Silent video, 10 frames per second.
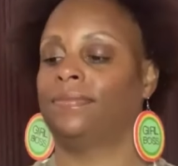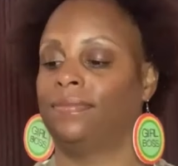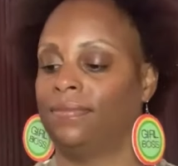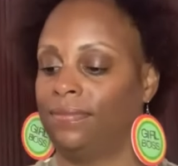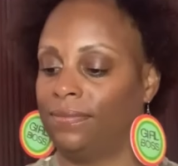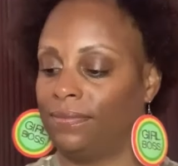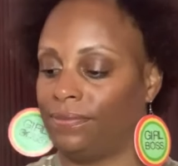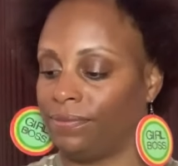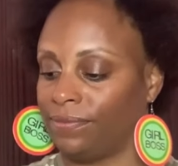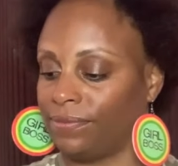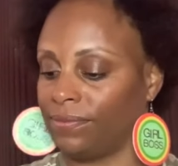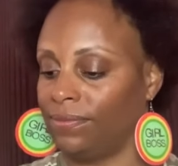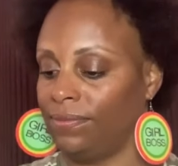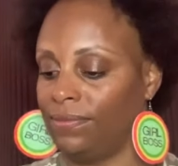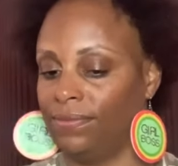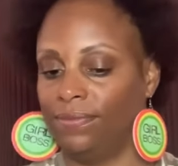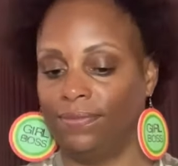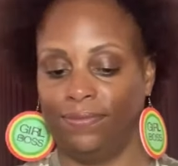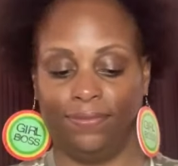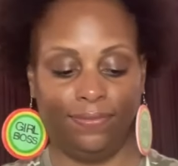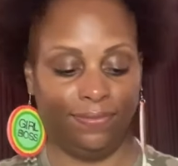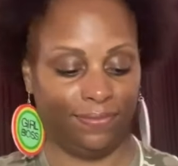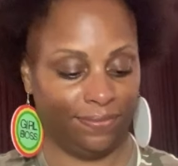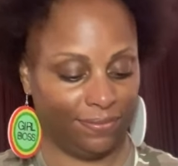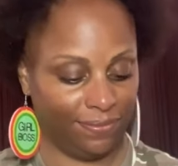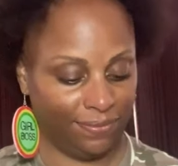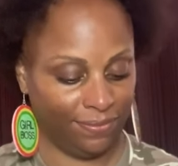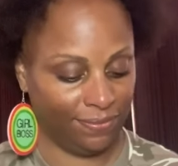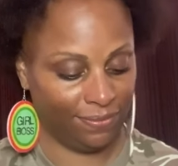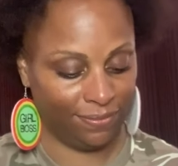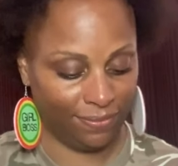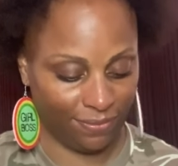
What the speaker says: (no one is talking)